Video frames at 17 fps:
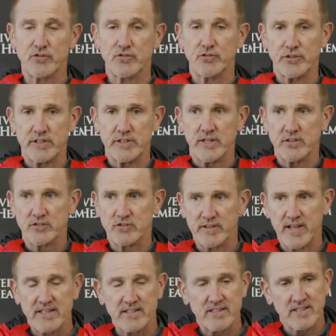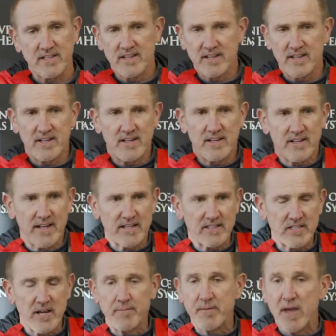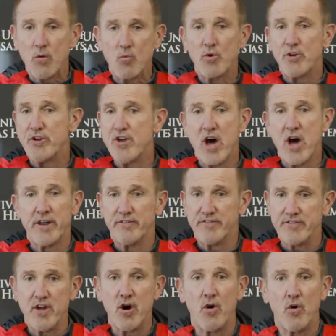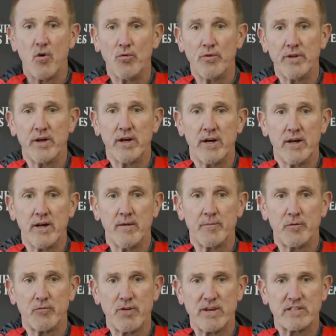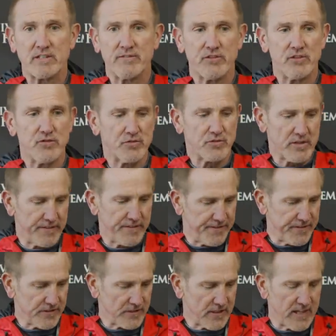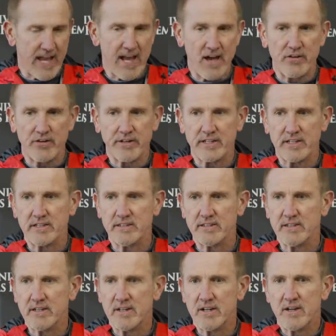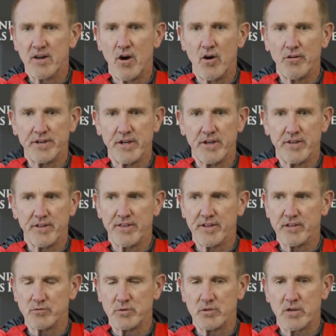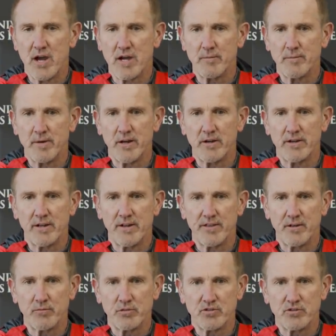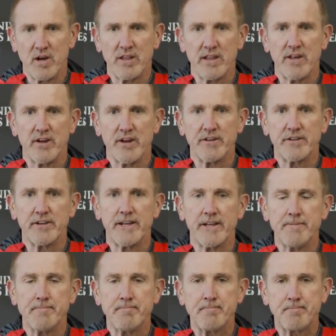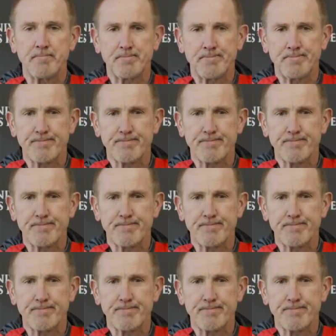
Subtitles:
surely does. So that's something I would not have known. The rest of it, you see physicality and all the other things we talk about. I think we saw that on tape.